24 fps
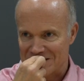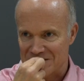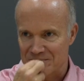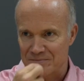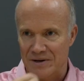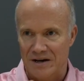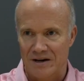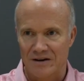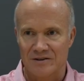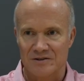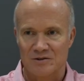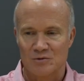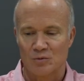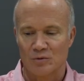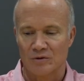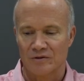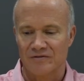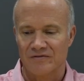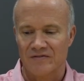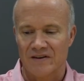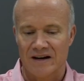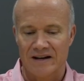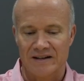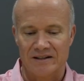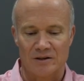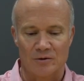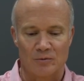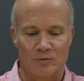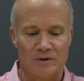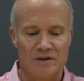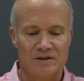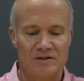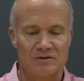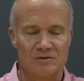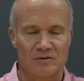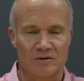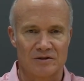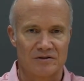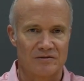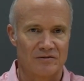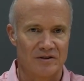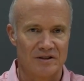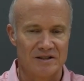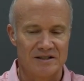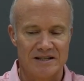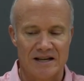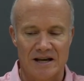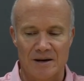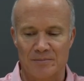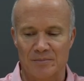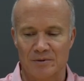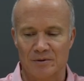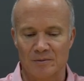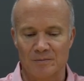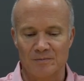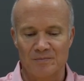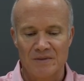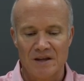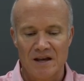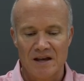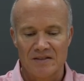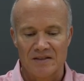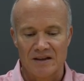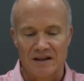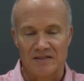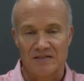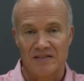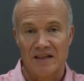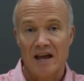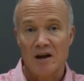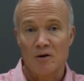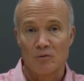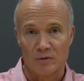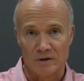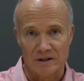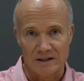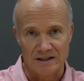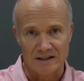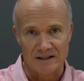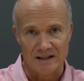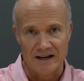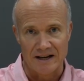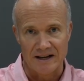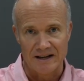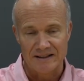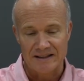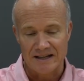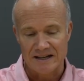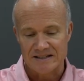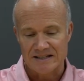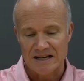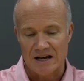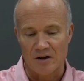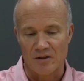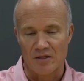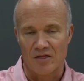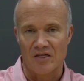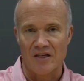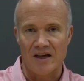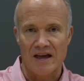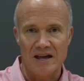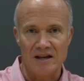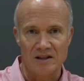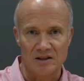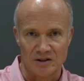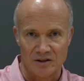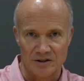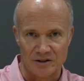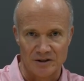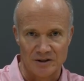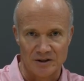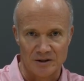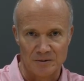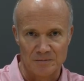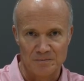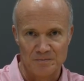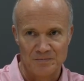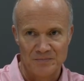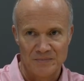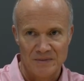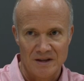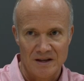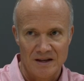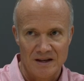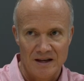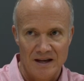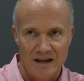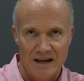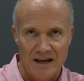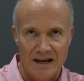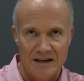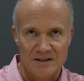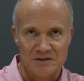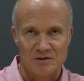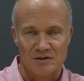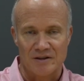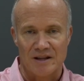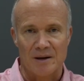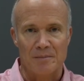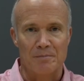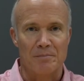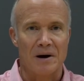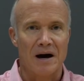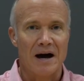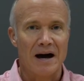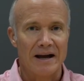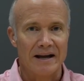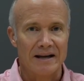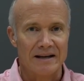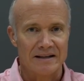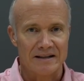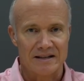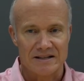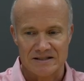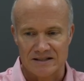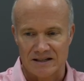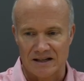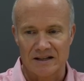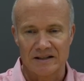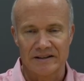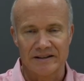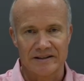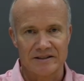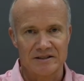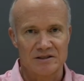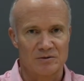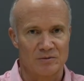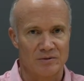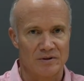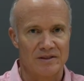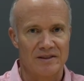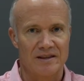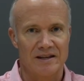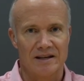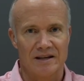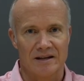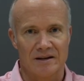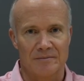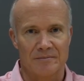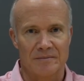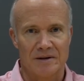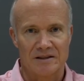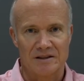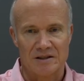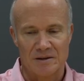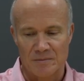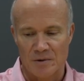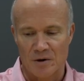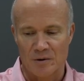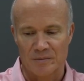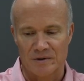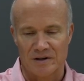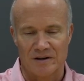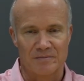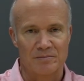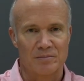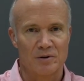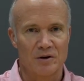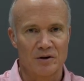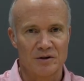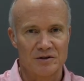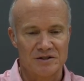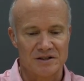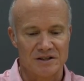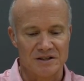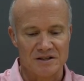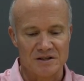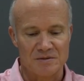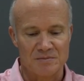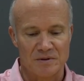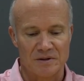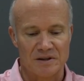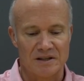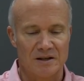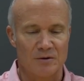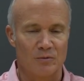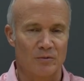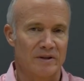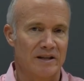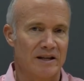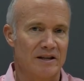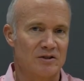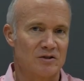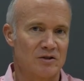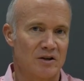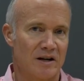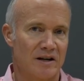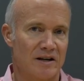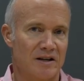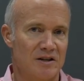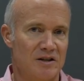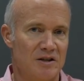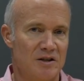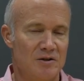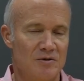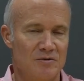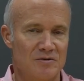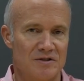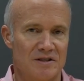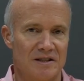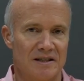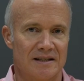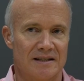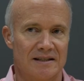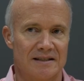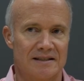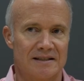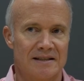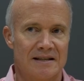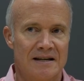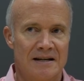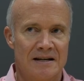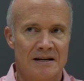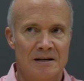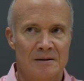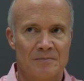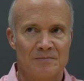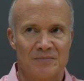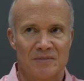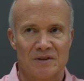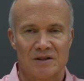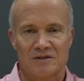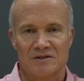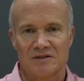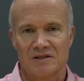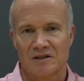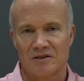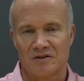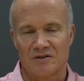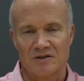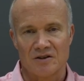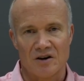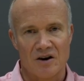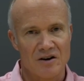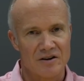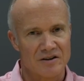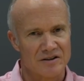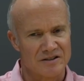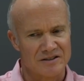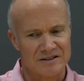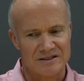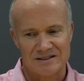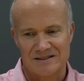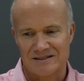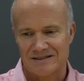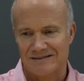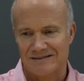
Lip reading: parents will find a resource, for example, that they really like. That's how they learn. And so they buy it because it clicks with them at the moment of purchase. But then when they try to use it, their son or daughter,